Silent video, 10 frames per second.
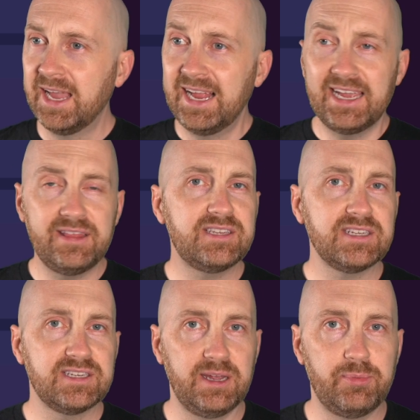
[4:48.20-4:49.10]
In this
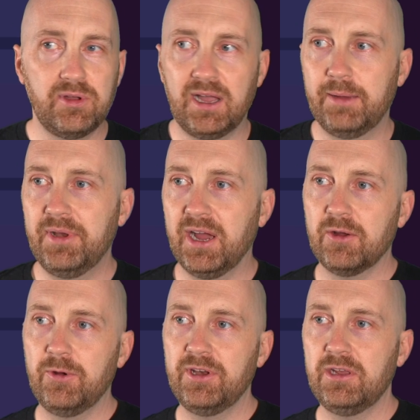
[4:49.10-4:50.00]
example, I'm not
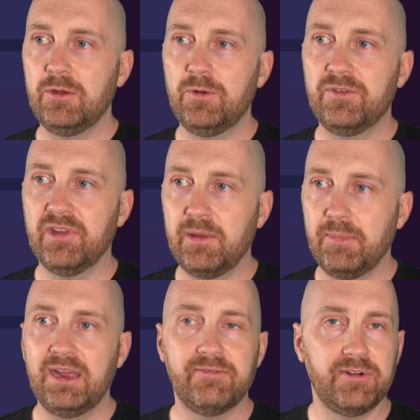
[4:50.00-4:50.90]
going to use a
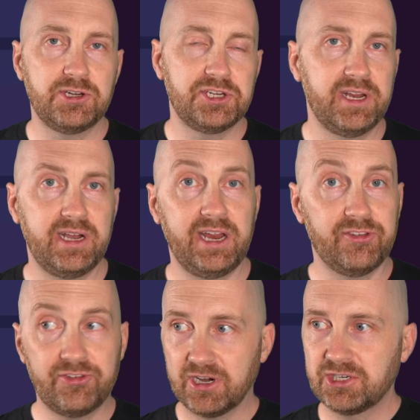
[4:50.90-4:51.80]
main function and
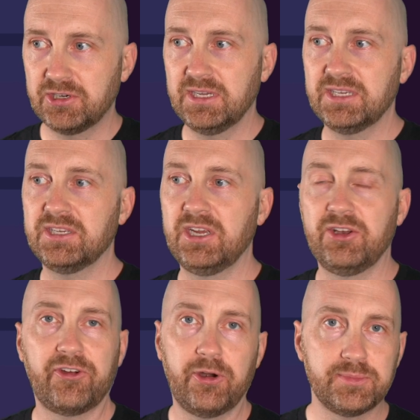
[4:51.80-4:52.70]
structure this in
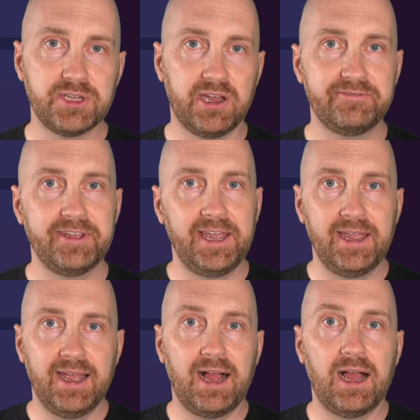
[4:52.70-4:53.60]
terms of
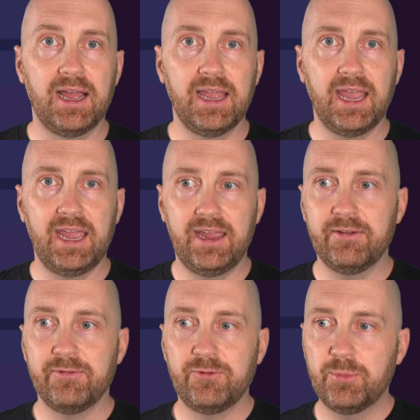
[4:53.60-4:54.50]
uh, a
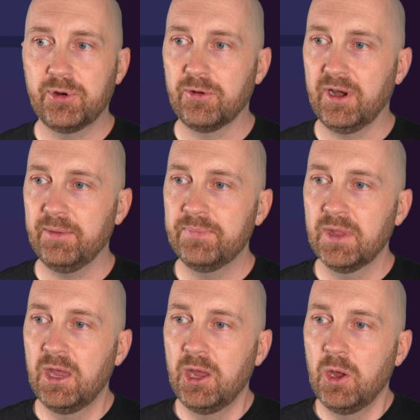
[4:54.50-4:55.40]
full program.
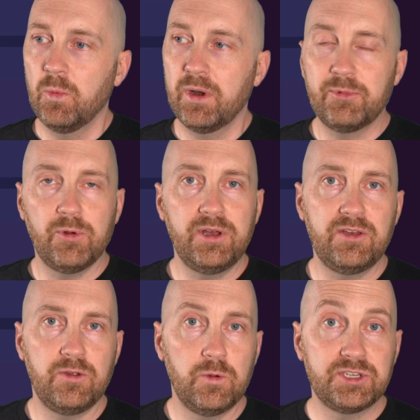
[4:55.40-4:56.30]
What I'm going to
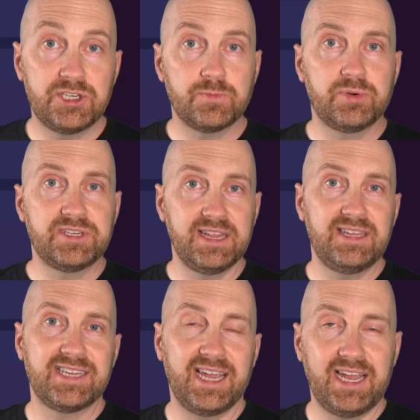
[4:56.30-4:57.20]
do is just present
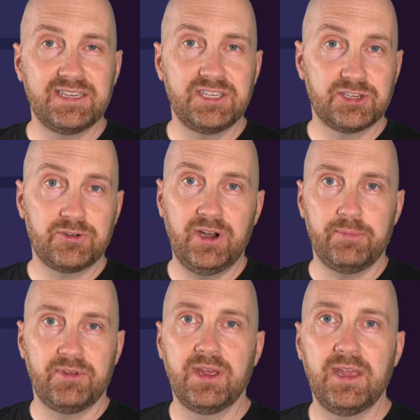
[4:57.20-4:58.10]
this as a
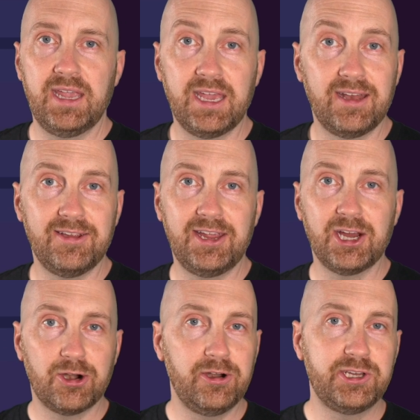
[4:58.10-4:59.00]
script and
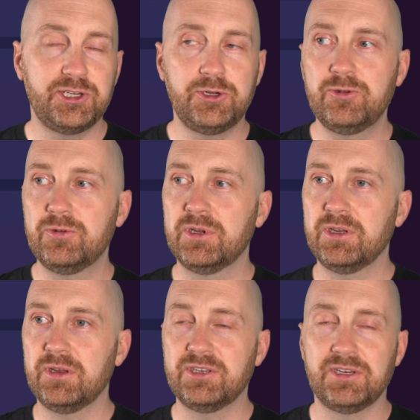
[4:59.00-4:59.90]
encourage you
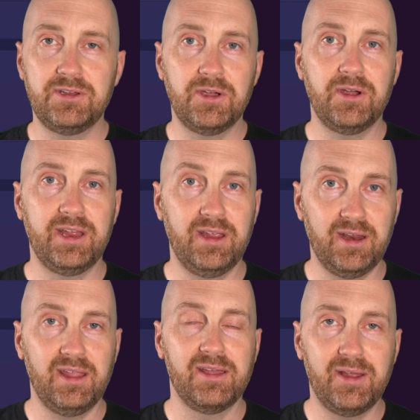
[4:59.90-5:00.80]
to know
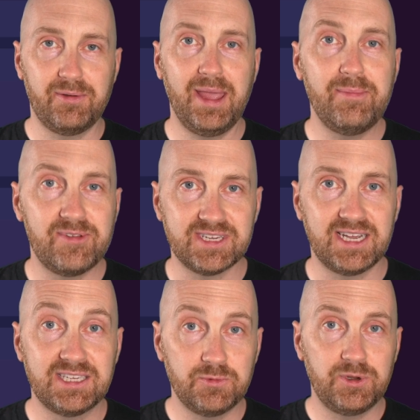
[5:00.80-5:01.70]
and, and, and
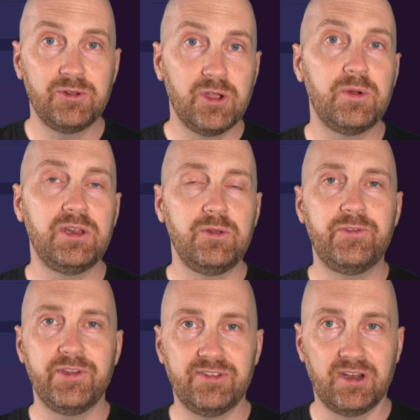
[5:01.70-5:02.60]
emphasize that when you go and use
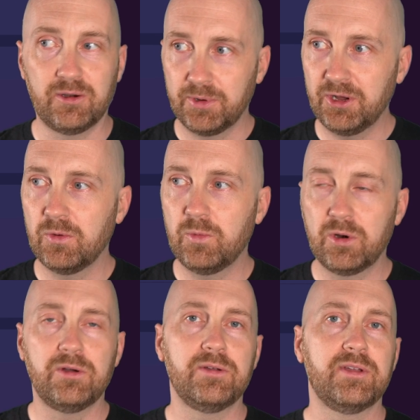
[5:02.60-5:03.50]
this in a real
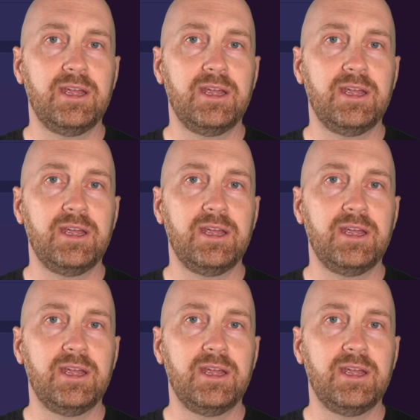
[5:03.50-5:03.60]
world